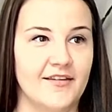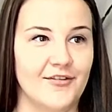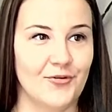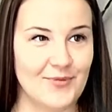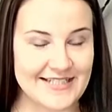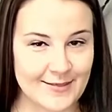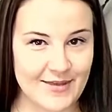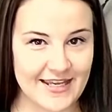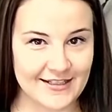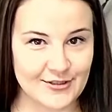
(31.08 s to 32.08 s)
the reason I may
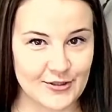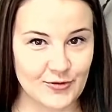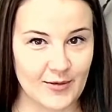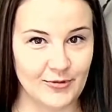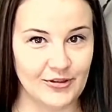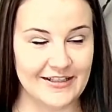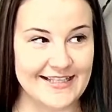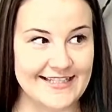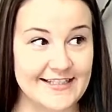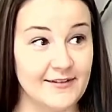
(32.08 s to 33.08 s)
get into trouble
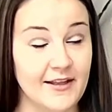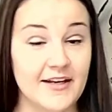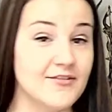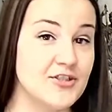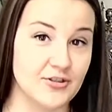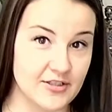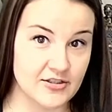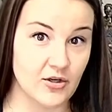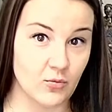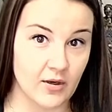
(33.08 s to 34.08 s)
is a lot of attorneys
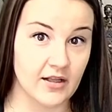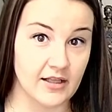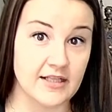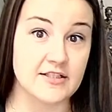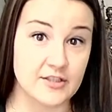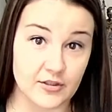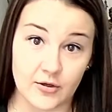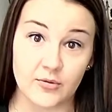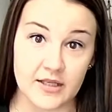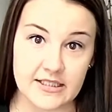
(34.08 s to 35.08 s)
don't want clients to
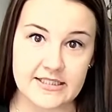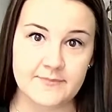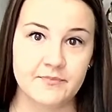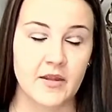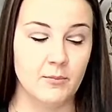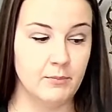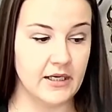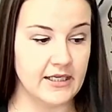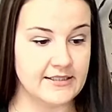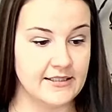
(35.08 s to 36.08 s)
know this,
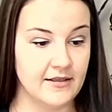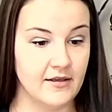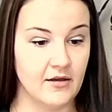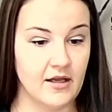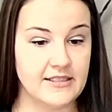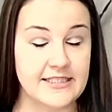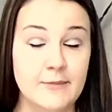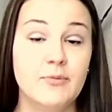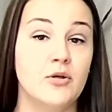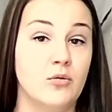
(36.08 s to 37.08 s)
but a
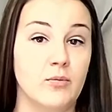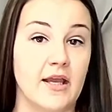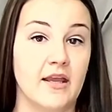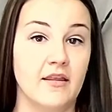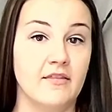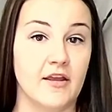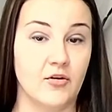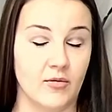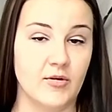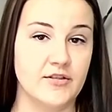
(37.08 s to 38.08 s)
typical way that
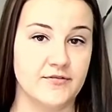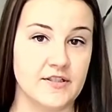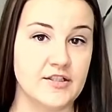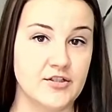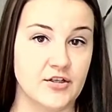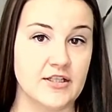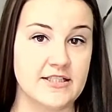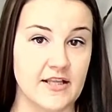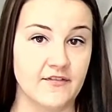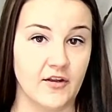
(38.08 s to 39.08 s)
criminal defense attorneys
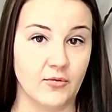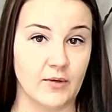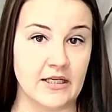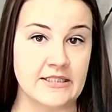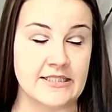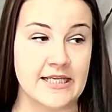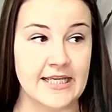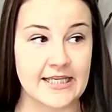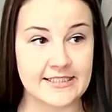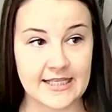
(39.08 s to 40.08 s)
set their rates
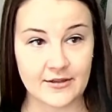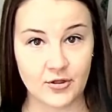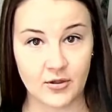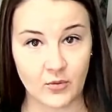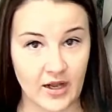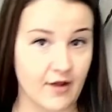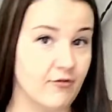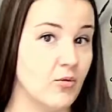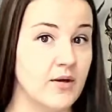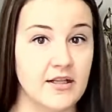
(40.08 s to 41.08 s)
is they look at what
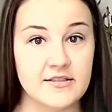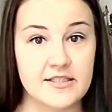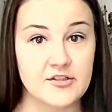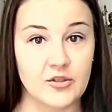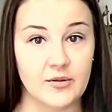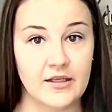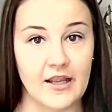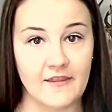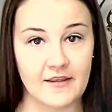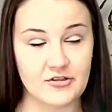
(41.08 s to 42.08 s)
everyone else is doing
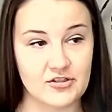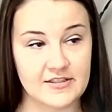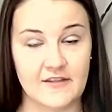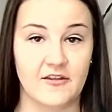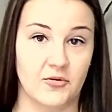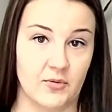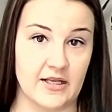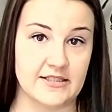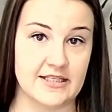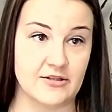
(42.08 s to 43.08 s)
and they just set their
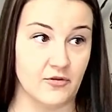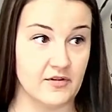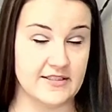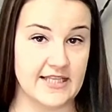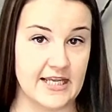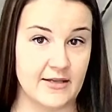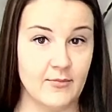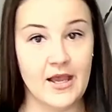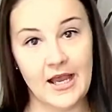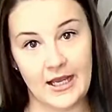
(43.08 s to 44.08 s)
rates either the
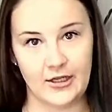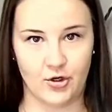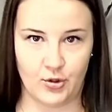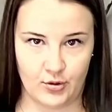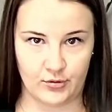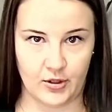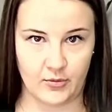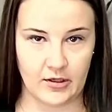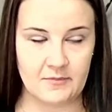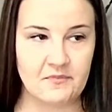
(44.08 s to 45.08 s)
same, higher, or lower.